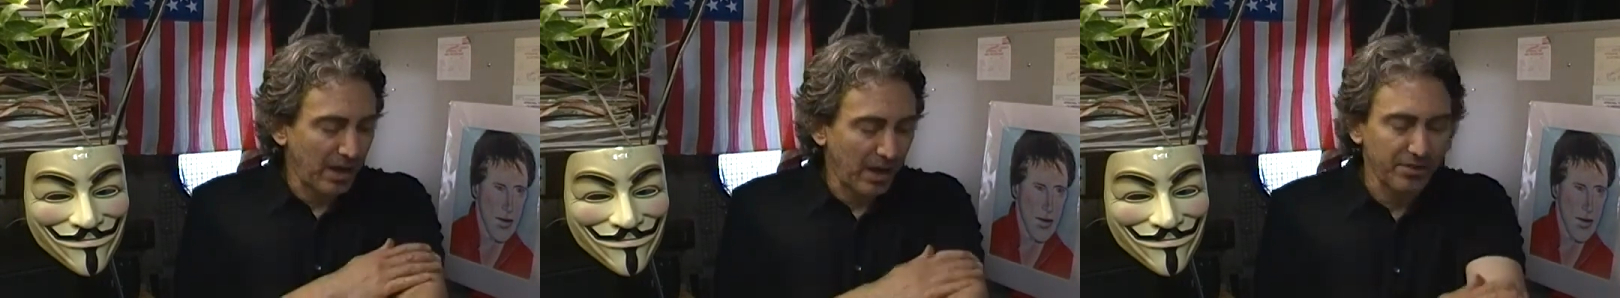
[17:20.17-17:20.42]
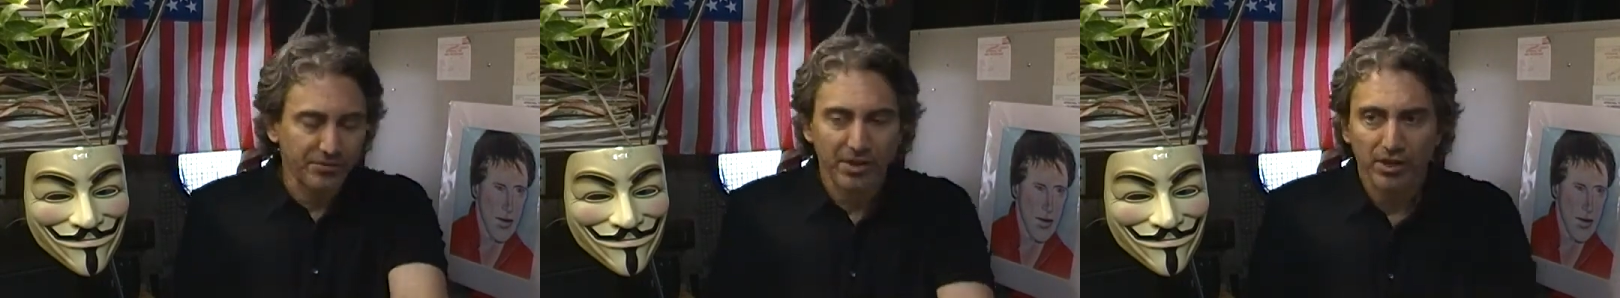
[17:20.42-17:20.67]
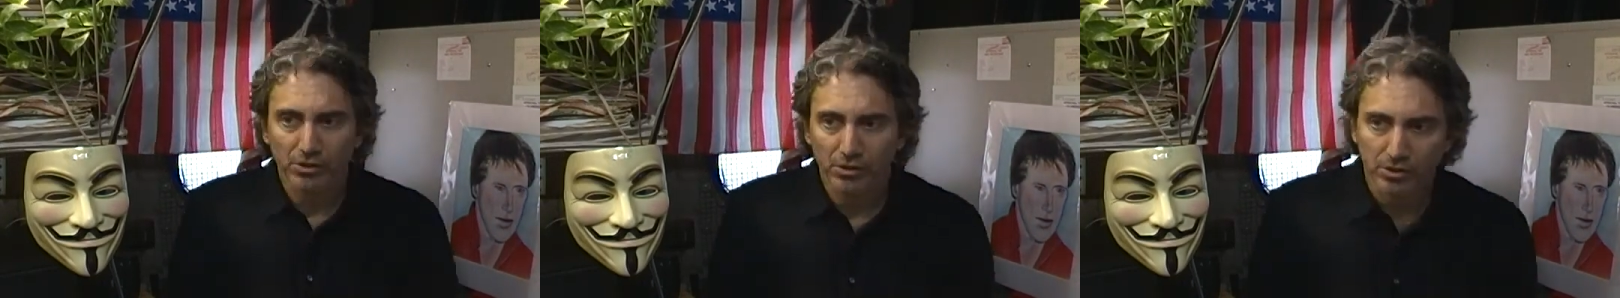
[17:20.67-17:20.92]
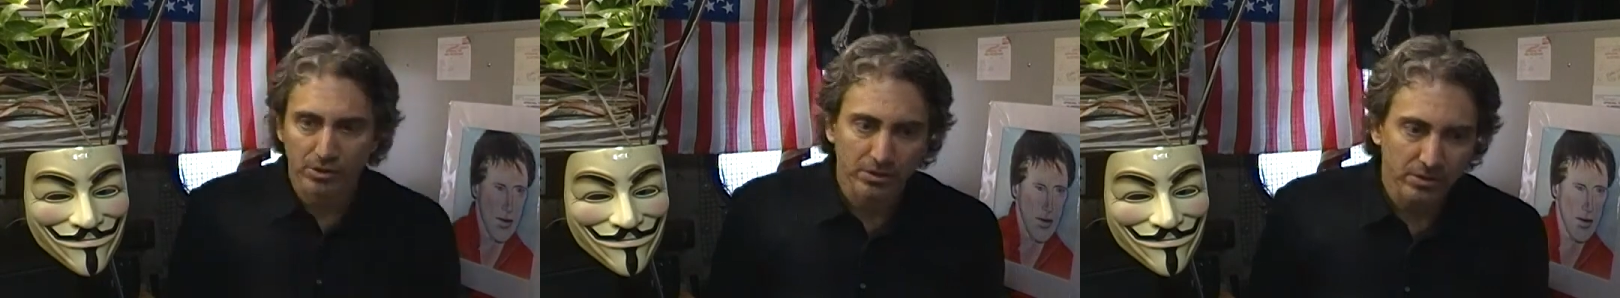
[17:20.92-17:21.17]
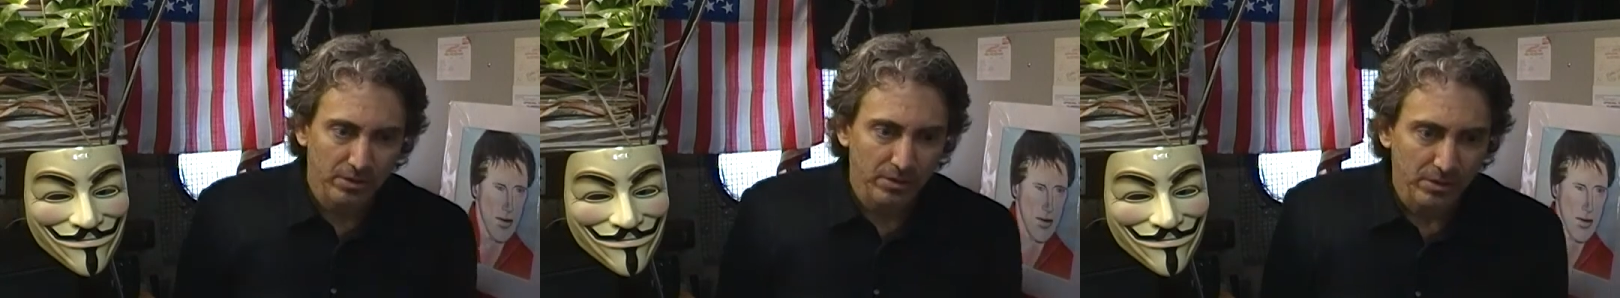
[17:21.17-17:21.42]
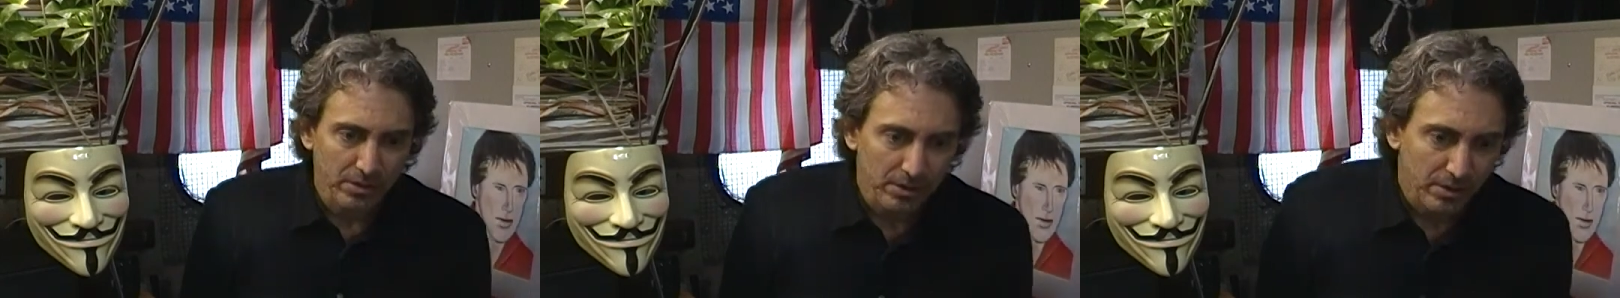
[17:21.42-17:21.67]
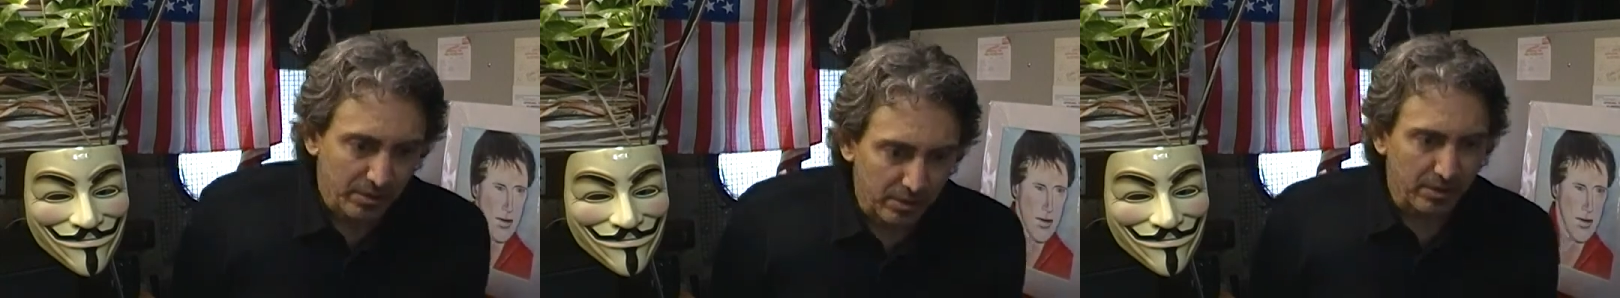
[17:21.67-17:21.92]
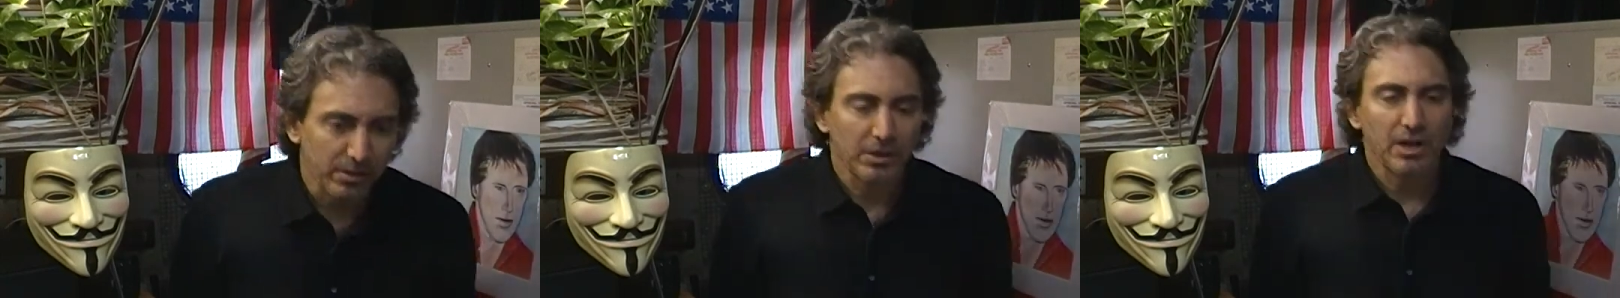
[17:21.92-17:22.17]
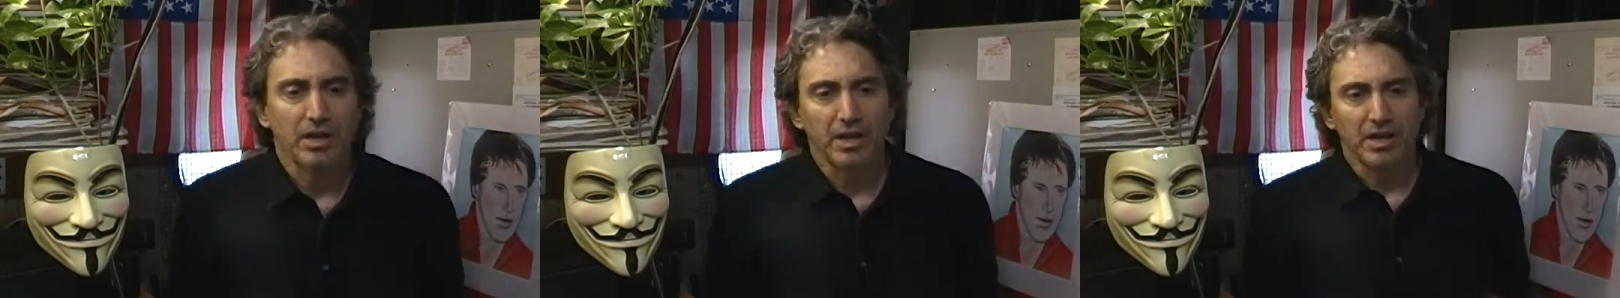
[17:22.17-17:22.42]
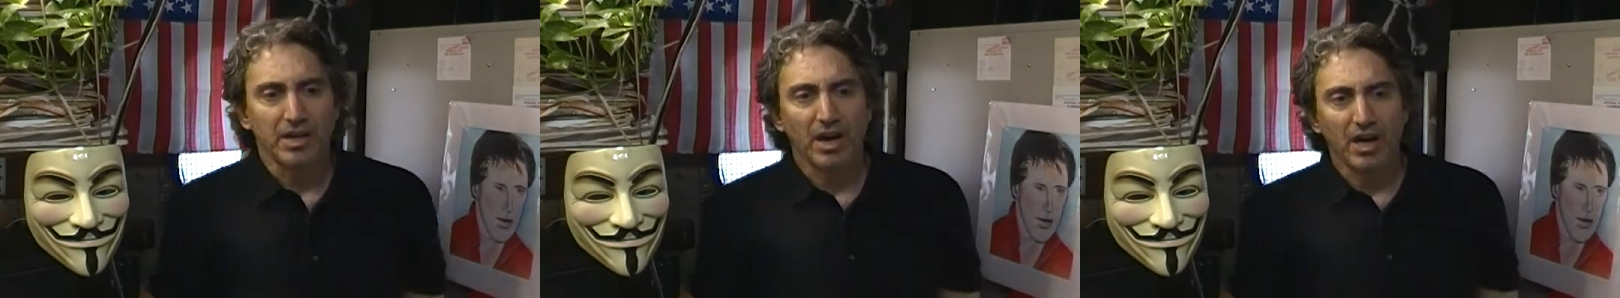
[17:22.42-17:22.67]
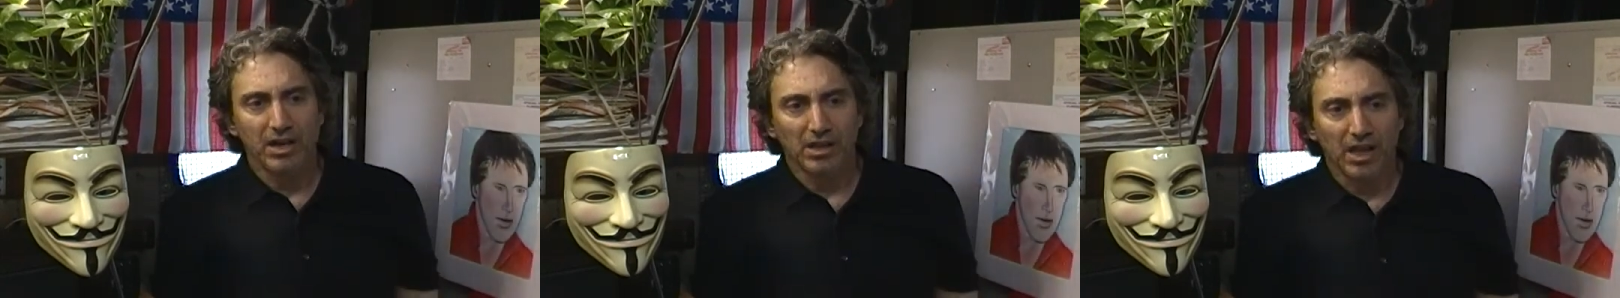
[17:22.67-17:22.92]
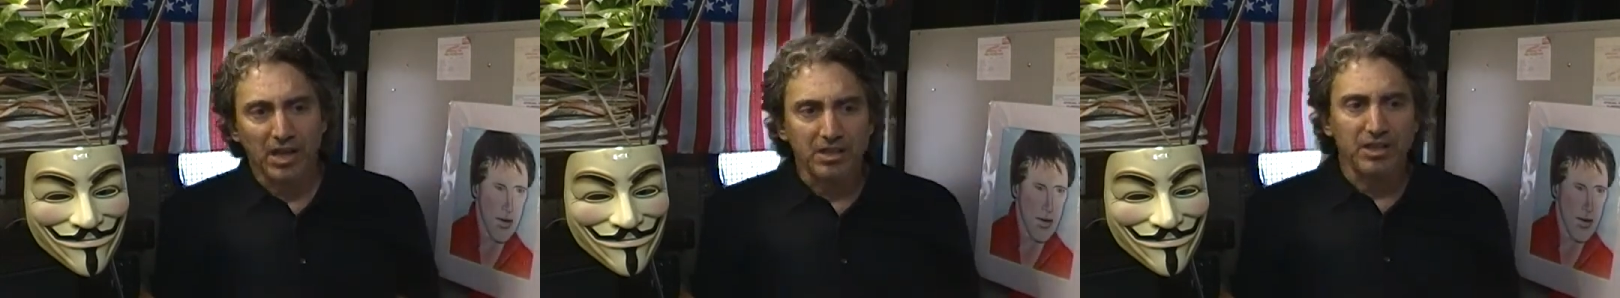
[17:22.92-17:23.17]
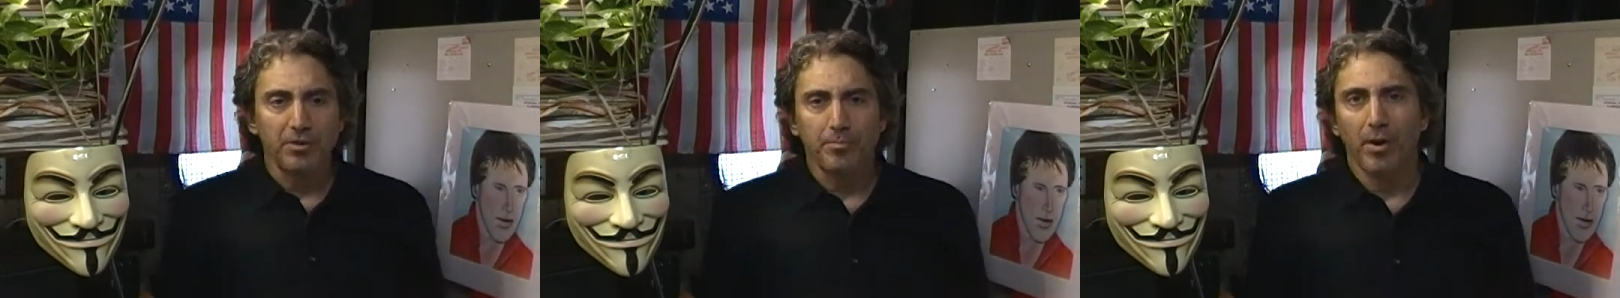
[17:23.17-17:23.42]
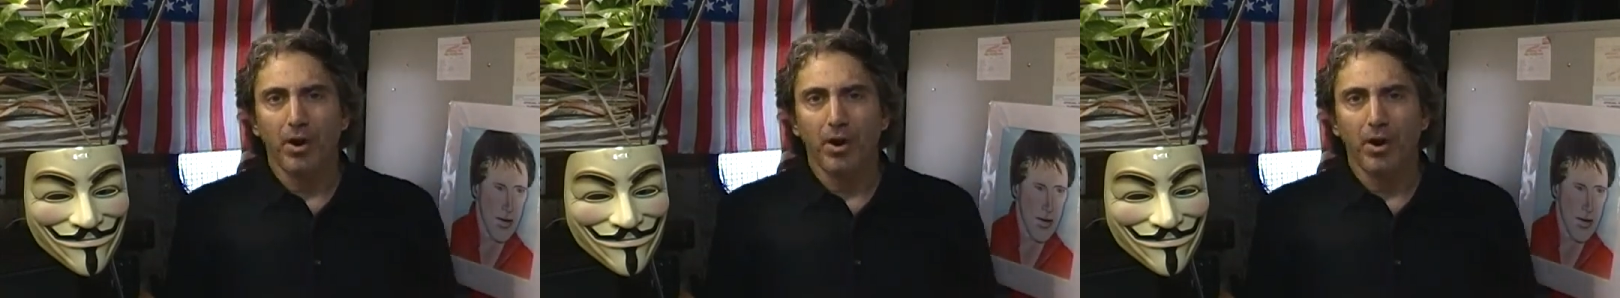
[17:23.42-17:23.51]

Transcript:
Speaker 1: I'll, I'll take a look. Yeah. Yeah, it kind of like debunks.